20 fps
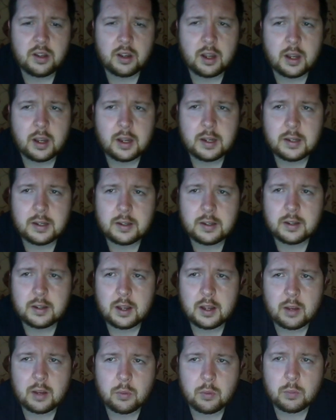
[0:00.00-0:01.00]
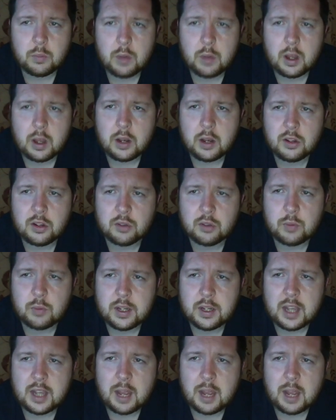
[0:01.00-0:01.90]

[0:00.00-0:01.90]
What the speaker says: and just to recap,